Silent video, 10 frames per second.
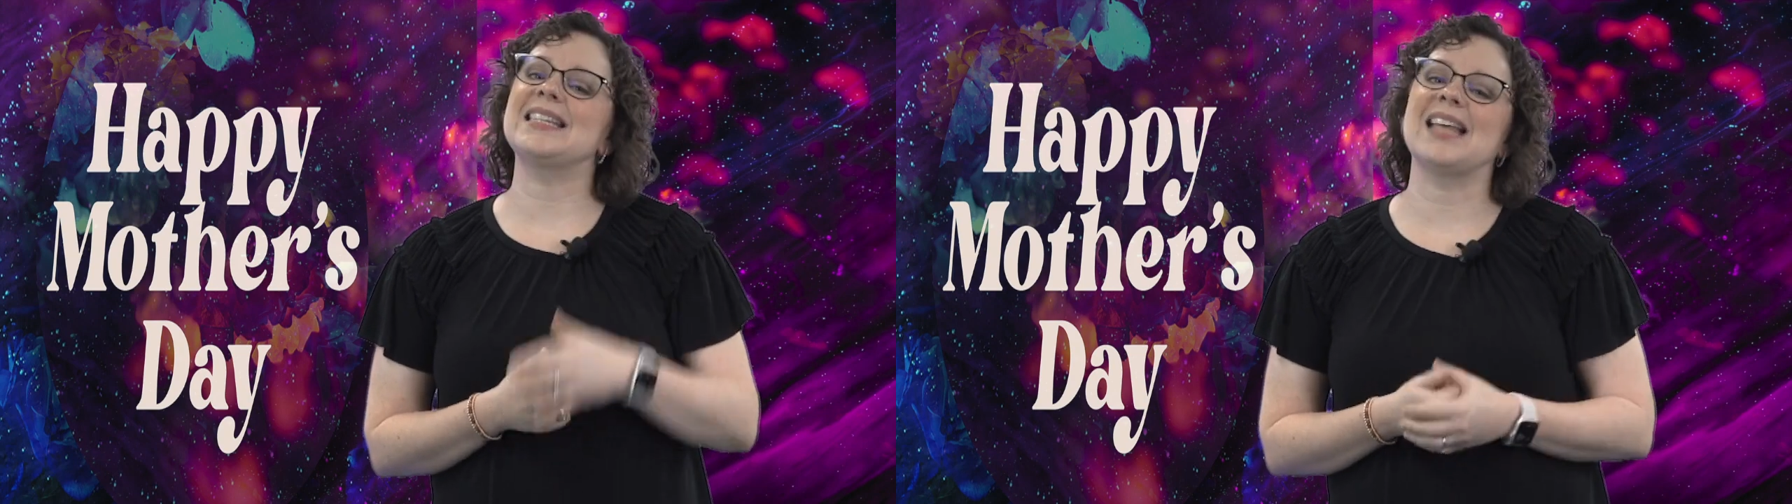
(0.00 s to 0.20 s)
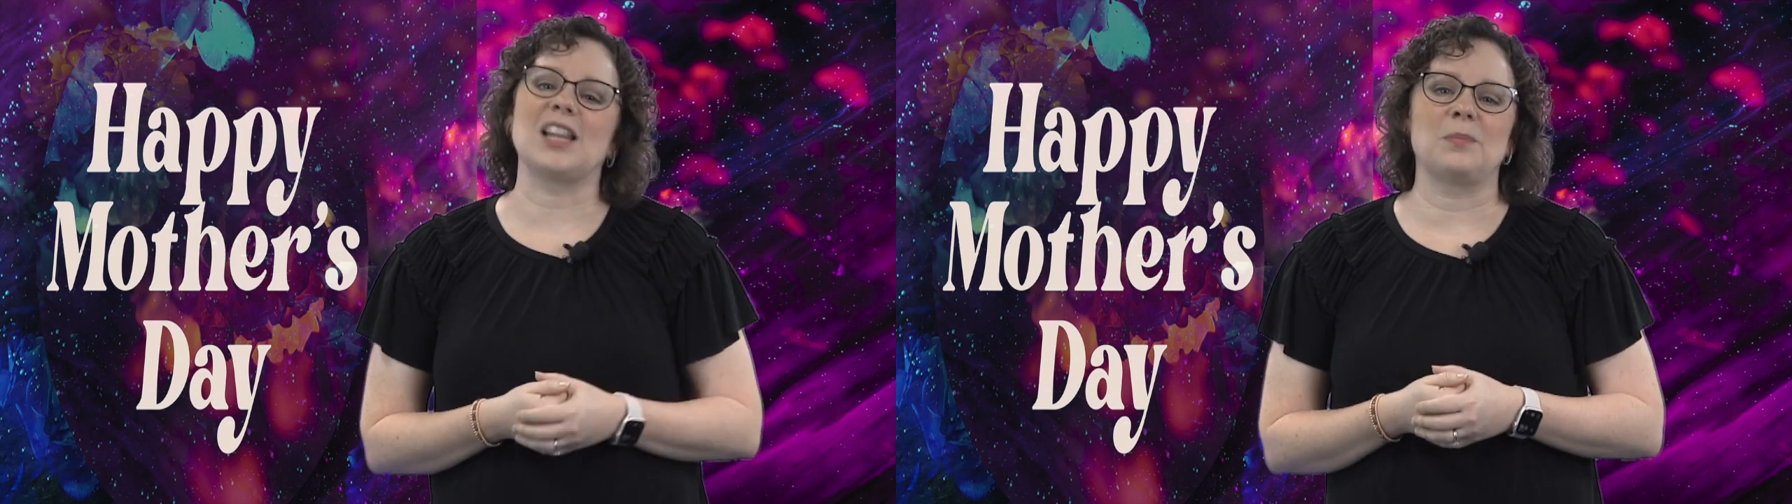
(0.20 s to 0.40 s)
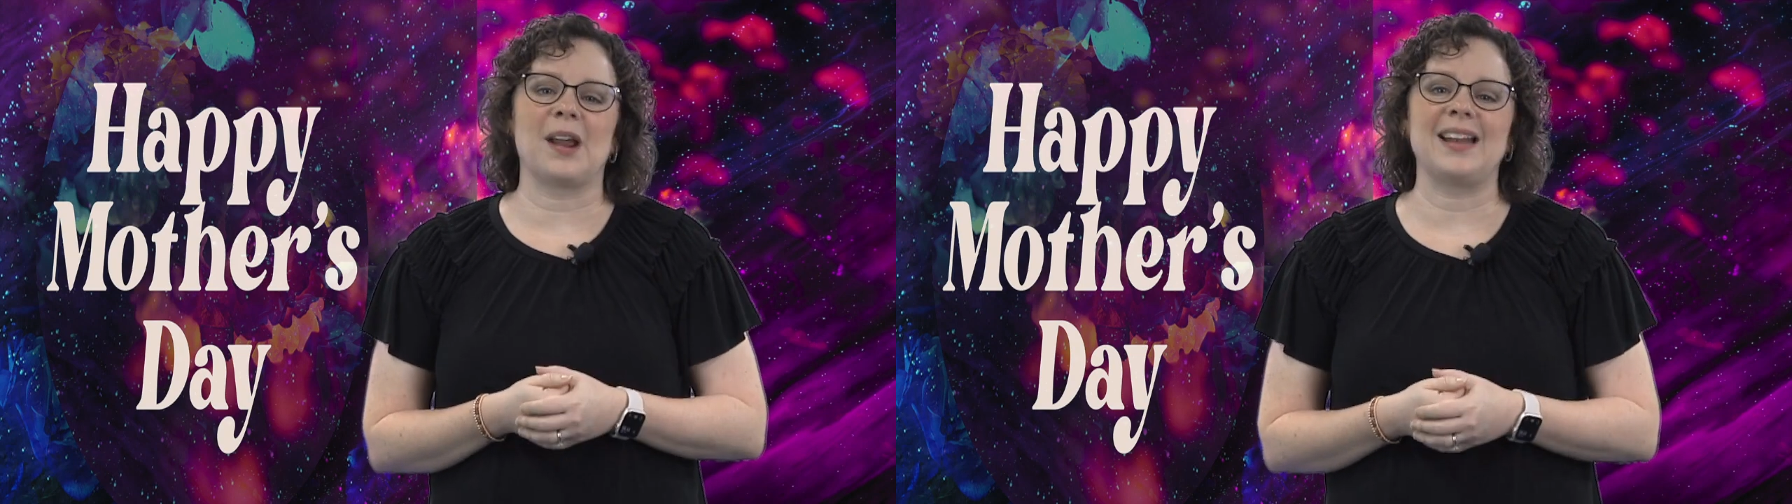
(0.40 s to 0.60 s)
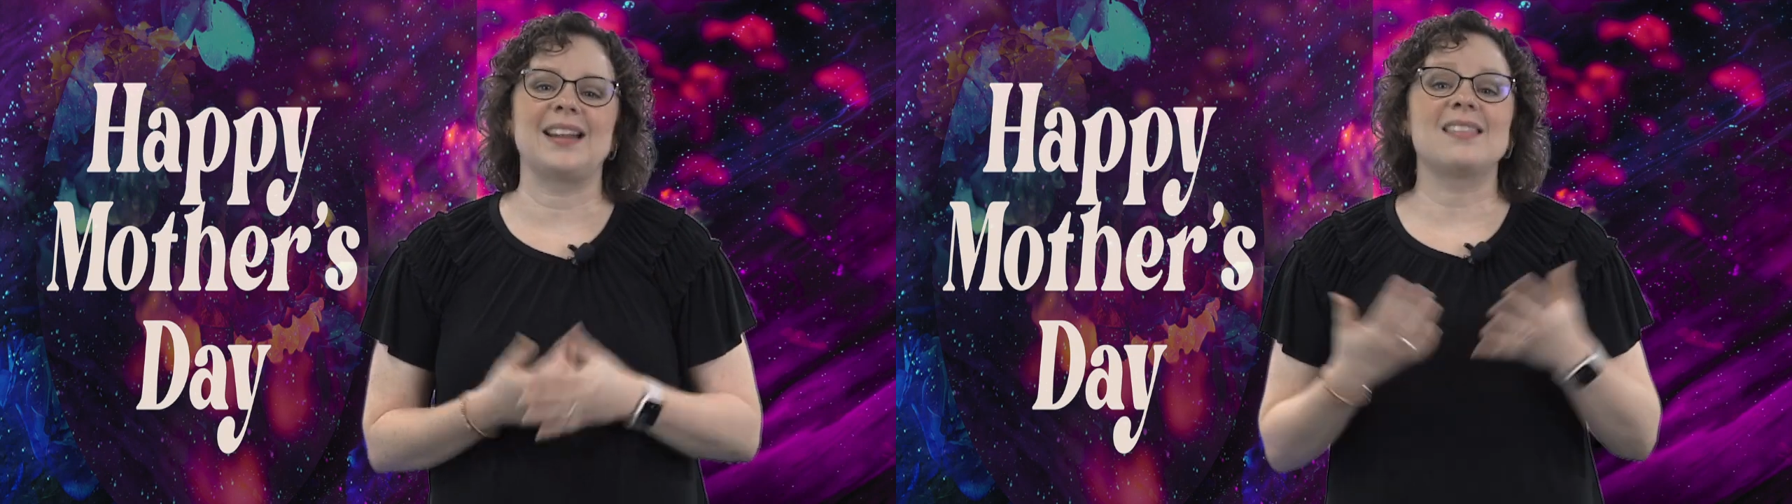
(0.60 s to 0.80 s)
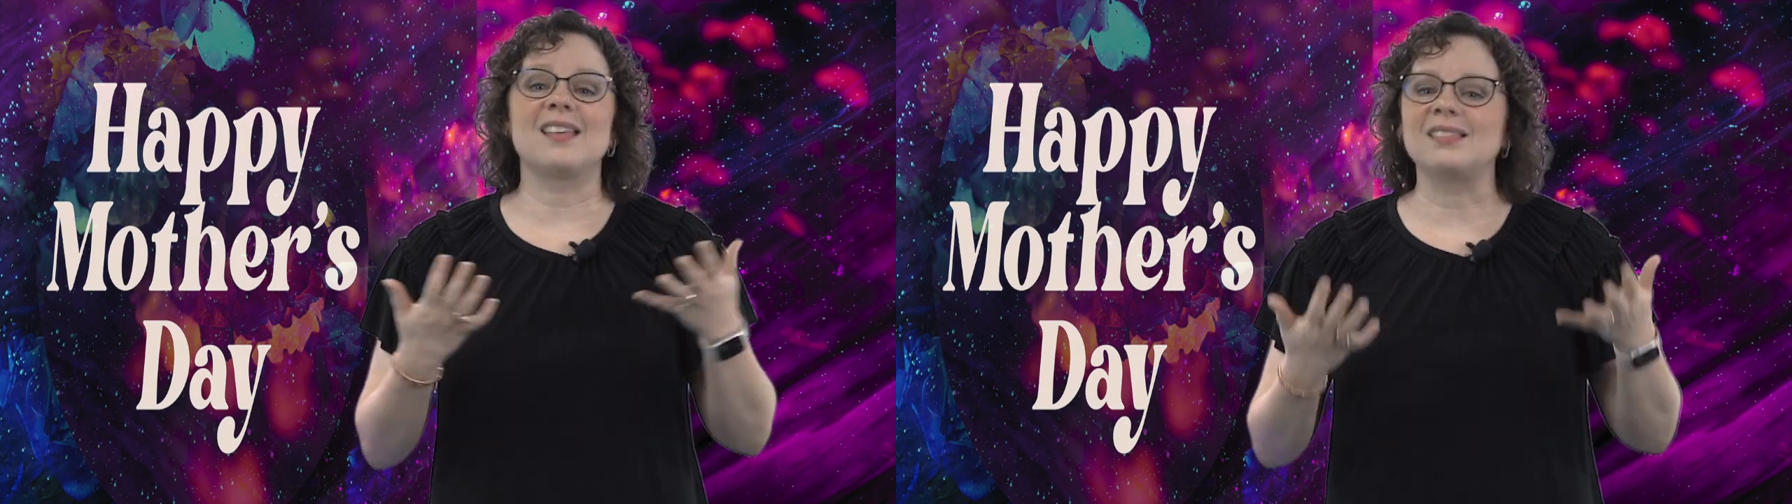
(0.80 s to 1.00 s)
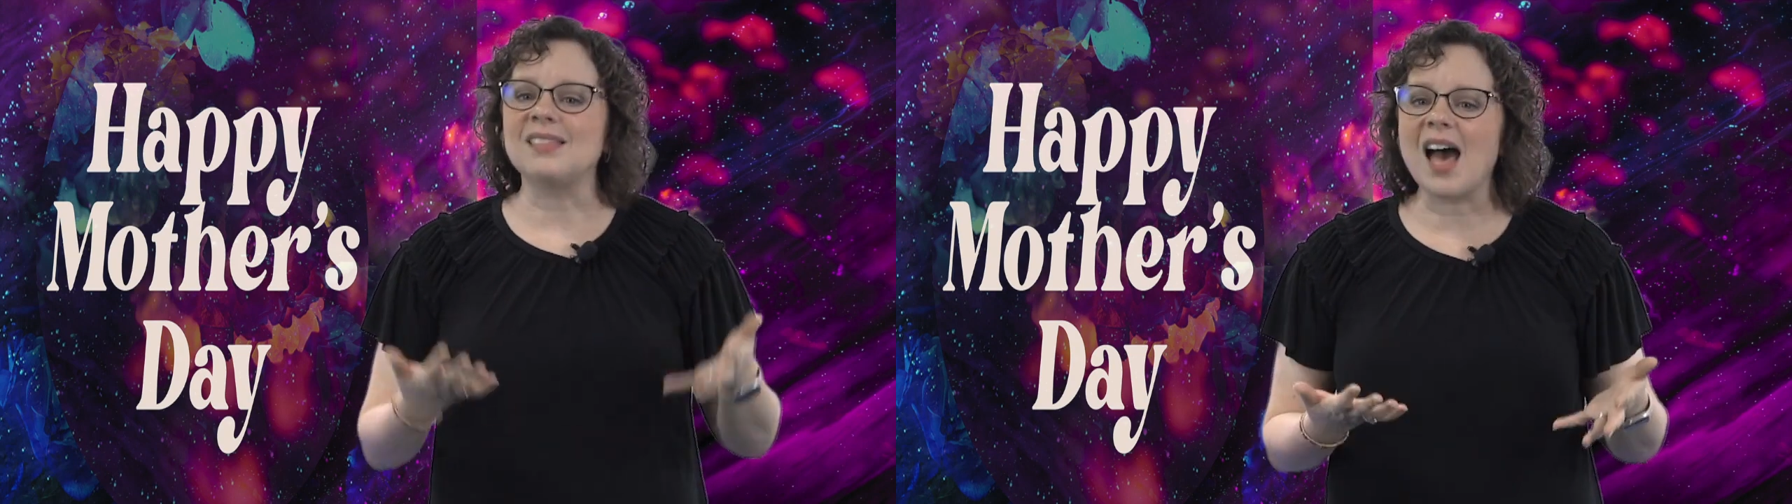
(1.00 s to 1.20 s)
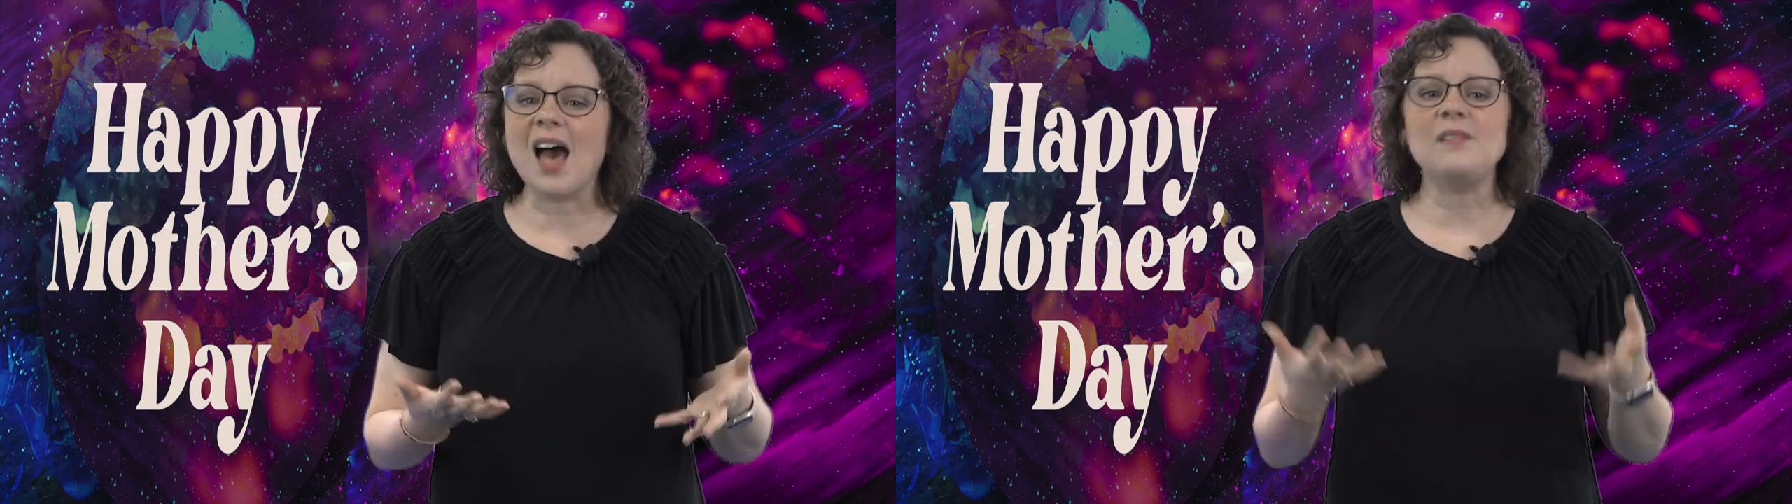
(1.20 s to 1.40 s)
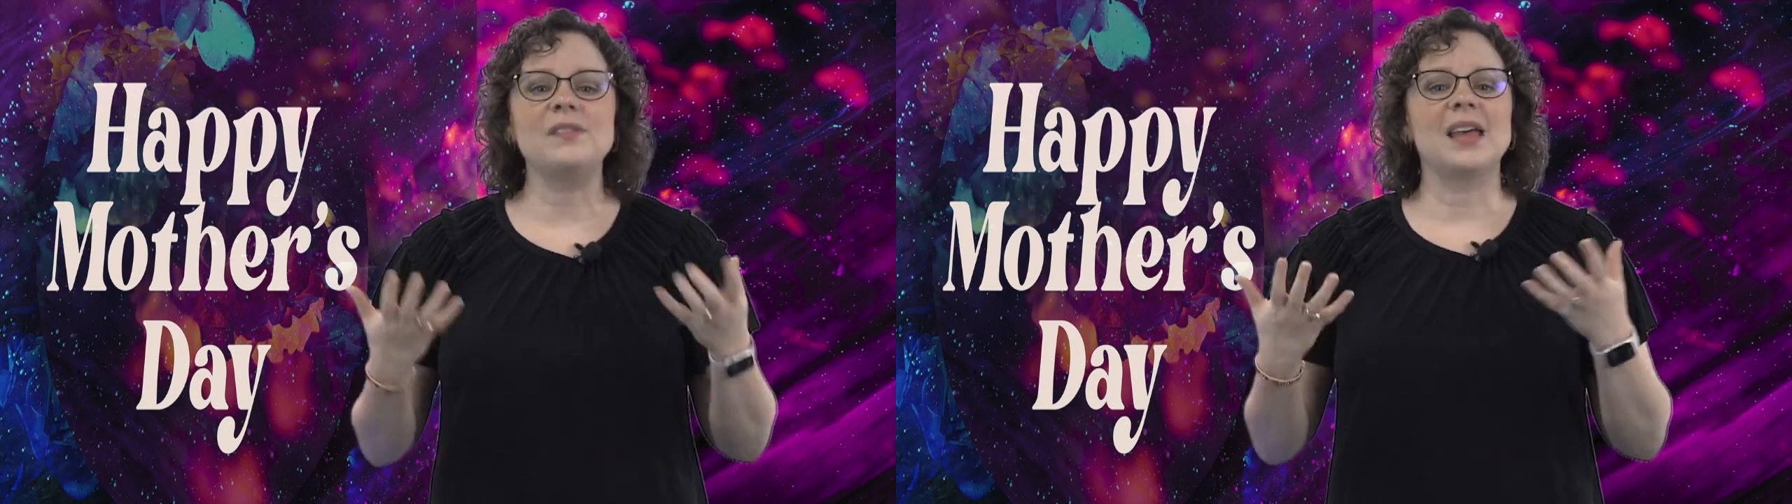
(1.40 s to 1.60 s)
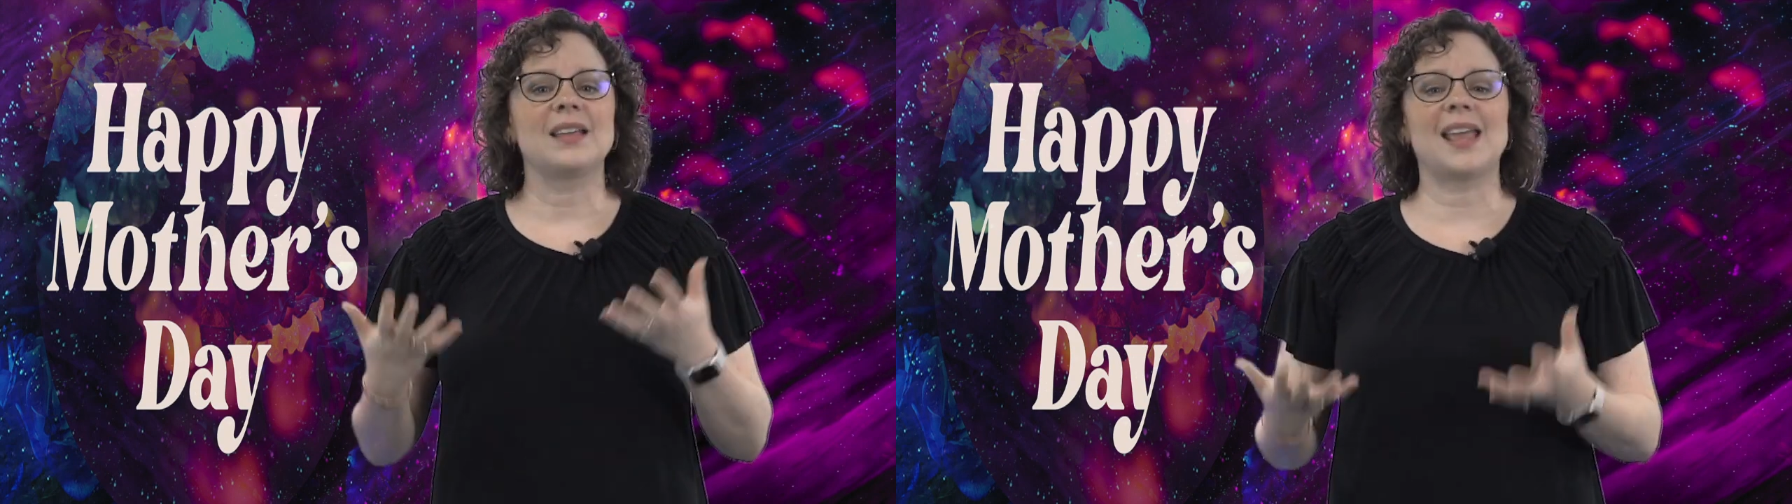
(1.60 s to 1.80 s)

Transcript: celebrate the love,